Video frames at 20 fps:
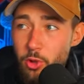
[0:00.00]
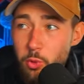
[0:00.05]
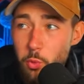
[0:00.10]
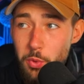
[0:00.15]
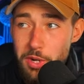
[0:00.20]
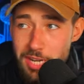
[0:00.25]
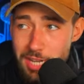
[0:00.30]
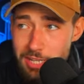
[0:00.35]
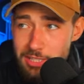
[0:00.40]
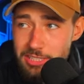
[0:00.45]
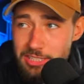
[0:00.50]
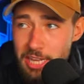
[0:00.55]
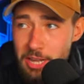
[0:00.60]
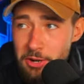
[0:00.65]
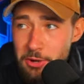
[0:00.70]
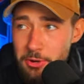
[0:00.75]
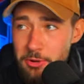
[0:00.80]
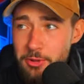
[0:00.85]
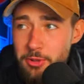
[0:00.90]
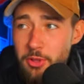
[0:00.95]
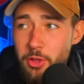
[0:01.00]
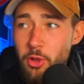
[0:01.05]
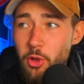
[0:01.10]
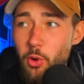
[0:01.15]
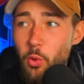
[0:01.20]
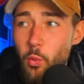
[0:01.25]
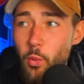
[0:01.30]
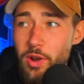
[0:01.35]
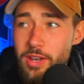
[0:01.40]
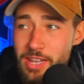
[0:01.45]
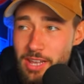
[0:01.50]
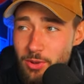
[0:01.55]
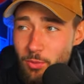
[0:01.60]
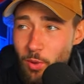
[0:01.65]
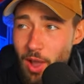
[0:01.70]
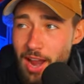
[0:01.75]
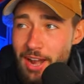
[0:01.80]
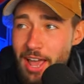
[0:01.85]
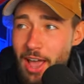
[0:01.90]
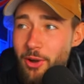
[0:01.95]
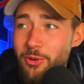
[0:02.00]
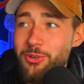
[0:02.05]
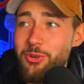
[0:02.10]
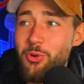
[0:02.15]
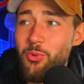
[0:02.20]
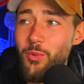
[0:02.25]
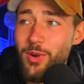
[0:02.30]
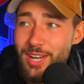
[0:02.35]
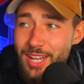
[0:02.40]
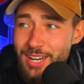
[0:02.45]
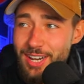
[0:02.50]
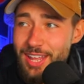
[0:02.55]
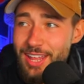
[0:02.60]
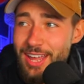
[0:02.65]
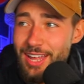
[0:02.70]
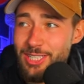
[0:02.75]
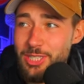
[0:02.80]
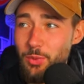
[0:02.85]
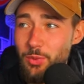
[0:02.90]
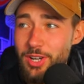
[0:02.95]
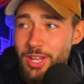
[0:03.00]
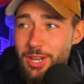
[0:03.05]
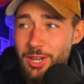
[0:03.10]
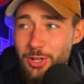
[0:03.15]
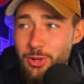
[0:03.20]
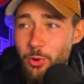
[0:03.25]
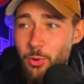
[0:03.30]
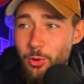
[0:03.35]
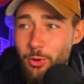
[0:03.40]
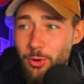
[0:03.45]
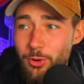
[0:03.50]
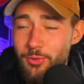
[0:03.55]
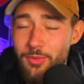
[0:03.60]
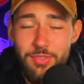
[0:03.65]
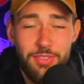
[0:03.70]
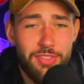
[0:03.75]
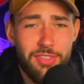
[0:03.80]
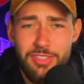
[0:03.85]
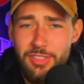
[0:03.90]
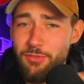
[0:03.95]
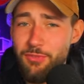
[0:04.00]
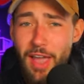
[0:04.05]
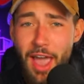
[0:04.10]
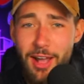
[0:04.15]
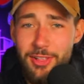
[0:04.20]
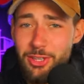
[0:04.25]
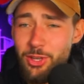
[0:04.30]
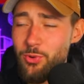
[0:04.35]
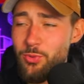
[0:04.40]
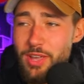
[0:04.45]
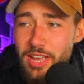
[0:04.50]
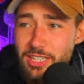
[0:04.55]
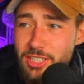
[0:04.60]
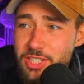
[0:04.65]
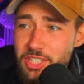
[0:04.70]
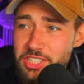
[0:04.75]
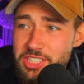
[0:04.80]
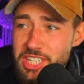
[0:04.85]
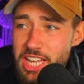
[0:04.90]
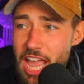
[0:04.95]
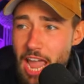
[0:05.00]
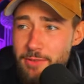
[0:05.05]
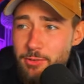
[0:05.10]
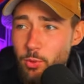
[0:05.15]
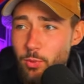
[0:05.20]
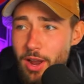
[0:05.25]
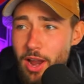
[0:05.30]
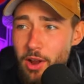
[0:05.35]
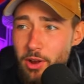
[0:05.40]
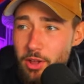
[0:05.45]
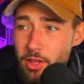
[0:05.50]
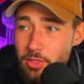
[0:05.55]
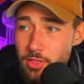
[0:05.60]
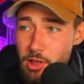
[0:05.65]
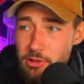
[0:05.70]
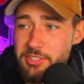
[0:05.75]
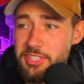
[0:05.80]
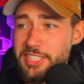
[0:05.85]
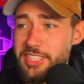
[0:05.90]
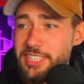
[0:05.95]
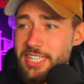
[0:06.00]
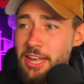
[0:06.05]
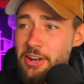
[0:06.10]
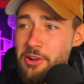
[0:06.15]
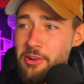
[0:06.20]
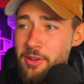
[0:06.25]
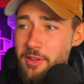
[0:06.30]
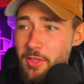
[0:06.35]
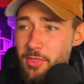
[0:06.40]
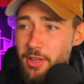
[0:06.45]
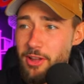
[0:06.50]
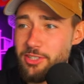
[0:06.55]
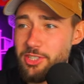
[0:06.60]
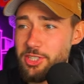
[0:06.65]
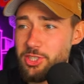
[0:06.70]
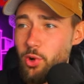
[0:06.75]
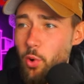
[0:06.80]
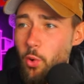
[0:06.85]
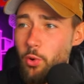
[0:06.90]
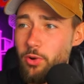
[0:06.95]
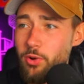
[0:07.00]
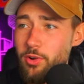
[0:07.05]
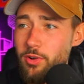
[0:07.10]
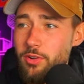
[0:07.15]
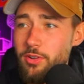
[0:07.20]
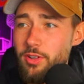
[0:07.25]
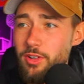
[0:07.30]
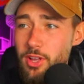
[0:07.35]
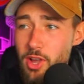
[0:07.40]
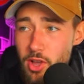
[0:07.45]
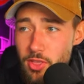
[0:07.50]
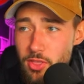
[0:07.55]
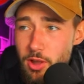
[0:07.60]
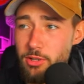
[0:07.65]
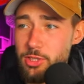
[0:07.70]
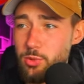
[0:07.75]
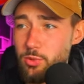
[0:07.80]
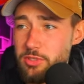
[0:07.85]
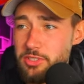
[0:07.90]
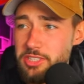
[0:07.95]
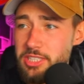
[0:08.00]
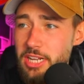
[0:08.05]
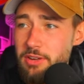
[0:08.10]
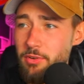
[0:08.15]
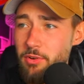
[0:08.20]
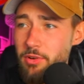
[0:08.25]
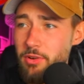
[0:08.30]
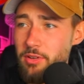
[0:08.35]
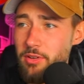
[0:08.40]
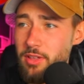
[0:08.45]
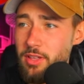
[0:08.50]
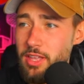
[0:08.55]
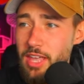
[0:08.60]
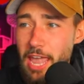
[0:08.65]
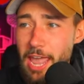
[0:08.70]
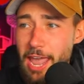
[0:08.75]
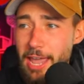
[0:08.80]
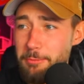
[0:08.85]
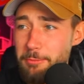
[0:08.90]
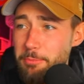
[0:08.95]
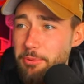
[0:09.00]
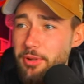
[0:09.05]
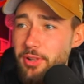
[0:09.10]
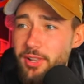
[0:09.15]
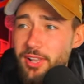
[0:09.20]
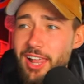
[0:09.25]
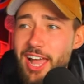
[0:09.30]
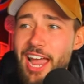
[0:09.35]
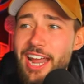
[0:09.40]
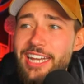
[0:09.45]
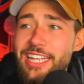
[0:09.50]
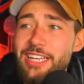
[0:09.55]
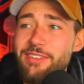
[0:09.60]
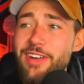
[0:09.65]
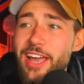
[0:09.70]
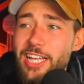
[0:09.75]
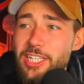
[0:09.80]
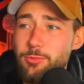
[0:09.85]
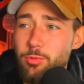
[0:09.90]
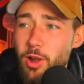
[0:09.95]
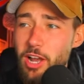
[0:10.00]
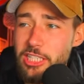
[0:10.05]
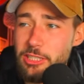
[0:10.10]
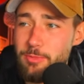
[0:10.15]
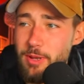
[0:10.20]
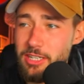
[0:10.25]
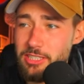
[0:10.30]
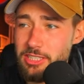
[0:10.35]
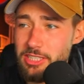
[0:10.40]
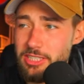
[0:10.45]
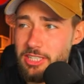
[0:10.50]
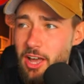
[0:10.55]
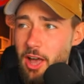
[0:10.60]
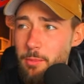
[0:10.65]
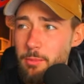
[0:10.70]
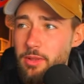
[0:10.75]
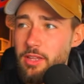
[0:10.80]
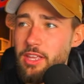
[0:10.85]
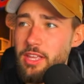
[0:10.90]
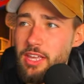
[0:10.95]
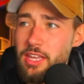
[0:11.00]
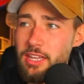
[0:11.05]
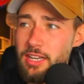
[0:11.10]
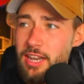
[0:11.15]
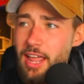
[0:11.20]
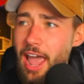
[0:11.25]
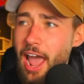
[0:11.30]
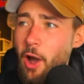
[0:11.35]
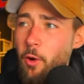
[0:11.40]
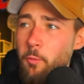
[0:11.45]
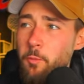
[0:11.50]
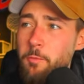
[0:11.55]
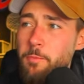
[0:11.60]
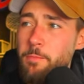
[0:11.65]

We need a center. We need a wideout. We need an edge. We need a corner. The value is just everywhere. There's a center. There's a corner. There's a receiver and plenty of edge prospects to come. Now,